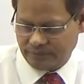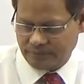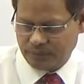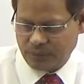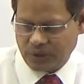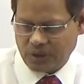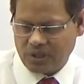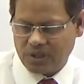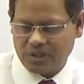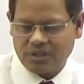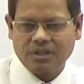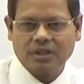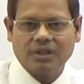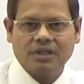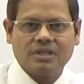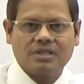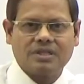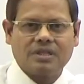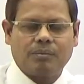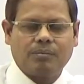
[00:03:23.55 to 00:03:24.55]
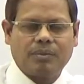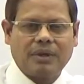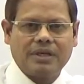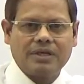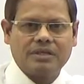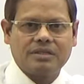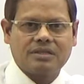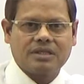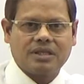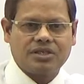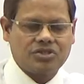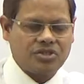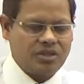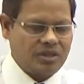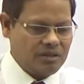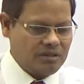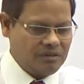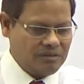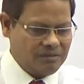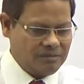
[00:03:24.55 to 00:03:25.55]
because supply is such
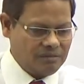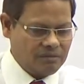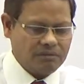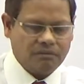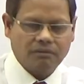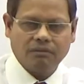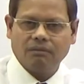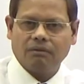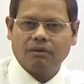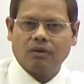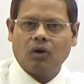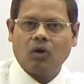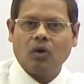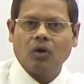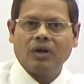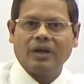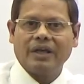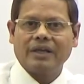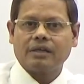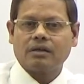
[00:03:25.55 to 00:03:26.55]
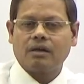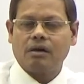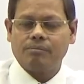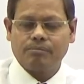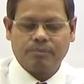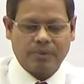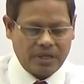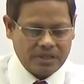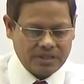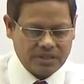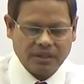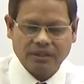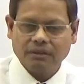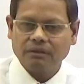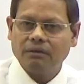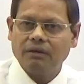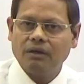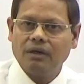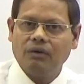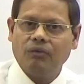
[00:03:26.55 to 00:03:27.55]
a all encompassing
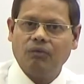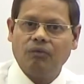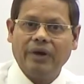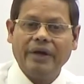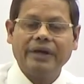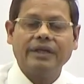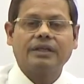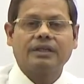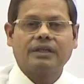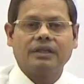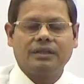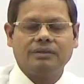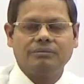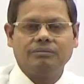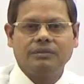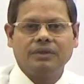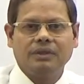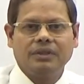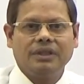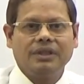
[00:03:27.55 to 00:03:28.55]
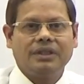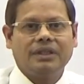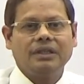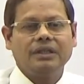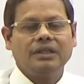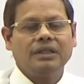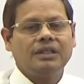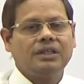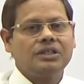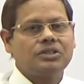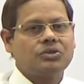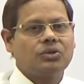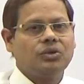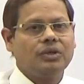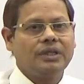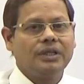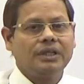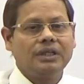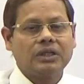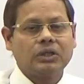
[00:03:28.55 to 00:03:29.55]
wide term, it is
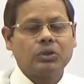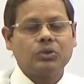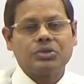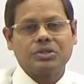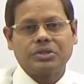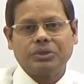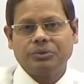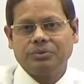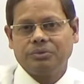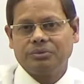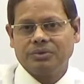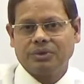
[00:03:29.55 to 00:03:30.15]
only inclusive